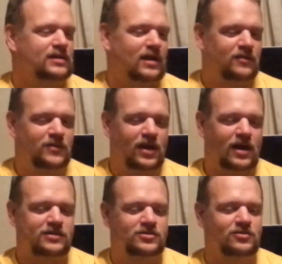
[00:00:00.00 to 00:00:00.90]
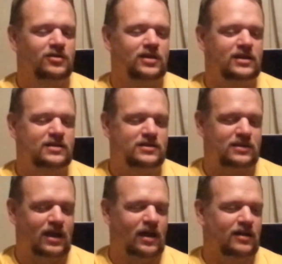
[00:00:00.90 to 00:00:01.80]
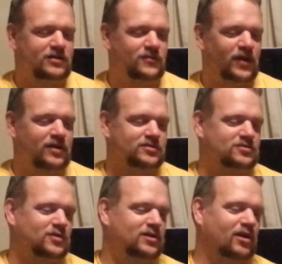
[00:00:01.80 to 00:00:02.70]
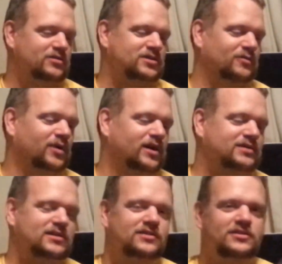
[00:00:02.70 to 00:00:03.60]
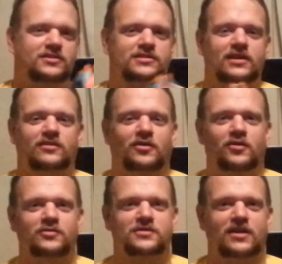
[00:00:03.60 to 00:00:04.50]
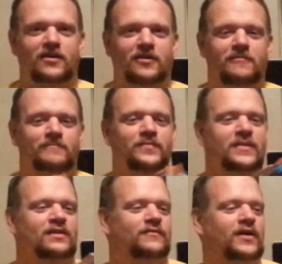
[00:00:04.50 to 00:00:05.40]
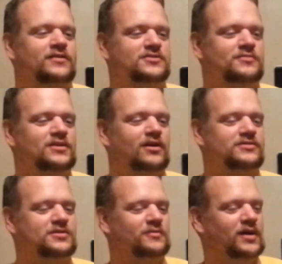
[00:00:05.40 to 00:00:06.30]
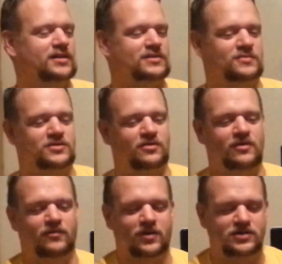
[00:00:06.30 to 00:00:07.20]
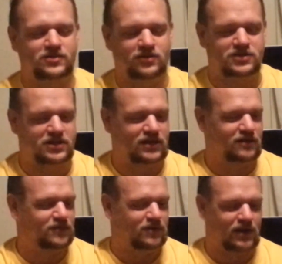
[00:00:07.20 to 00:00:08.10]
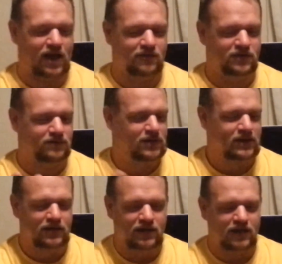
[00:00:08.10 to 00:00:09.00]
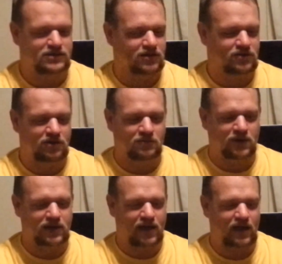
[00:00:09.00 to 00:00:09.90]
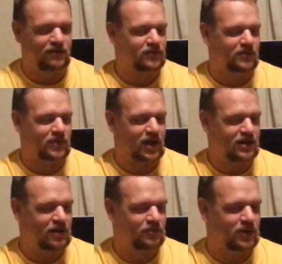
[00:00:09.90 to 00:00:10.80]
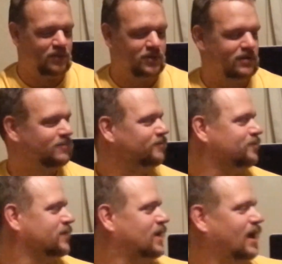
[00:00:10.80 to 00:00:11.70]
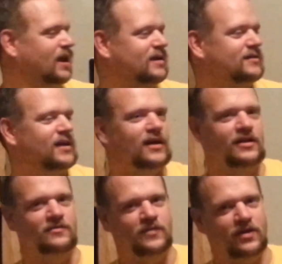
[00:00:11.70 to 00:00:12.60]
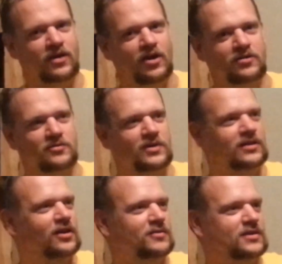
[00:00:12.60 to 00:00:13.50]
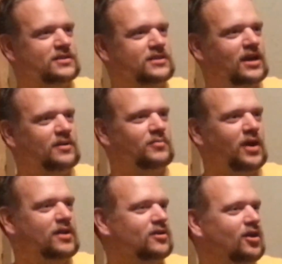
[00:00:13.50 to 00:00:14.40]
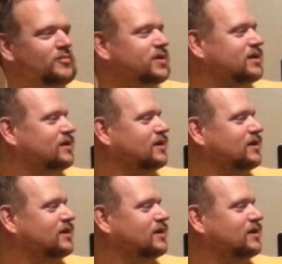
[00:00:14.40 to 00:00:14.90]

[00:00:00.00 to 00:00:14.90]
And if you got two of these, it fires 3 darts at once. As you can see the holes there. It fires 3 darts at once. I'm sure you've researched it. If you haven't, it's a good one to have for a backup weapon. And very hard to reload because you got to break it open